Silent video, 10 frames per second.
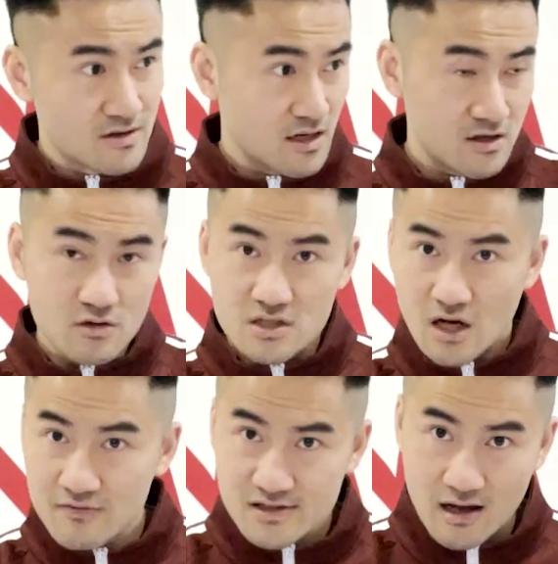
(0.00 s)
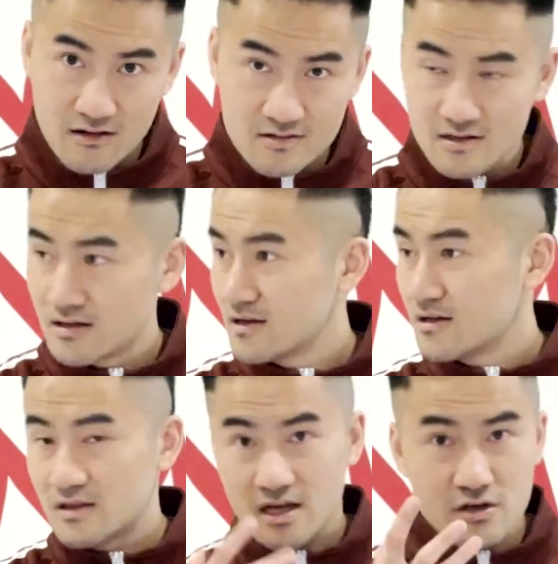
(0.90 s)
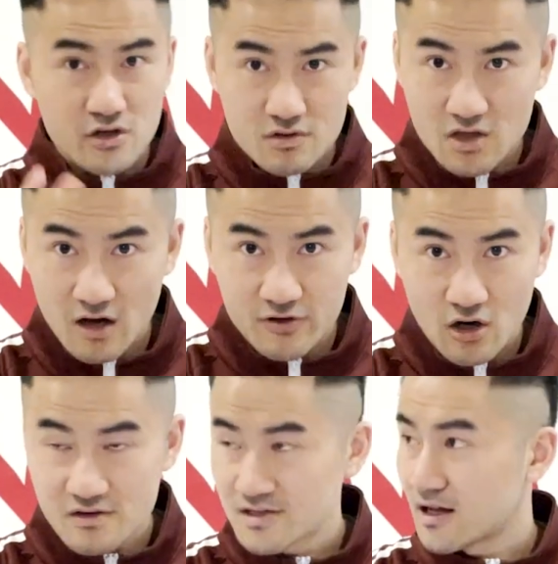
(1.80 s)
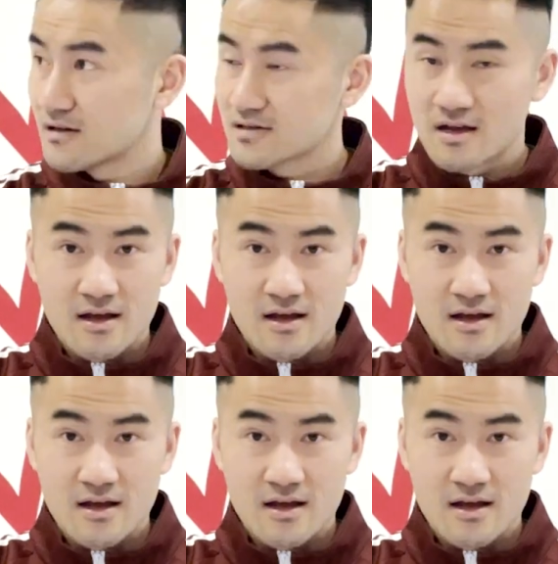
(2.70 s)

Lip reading: They can do soft styles, they can do soft, hard styles,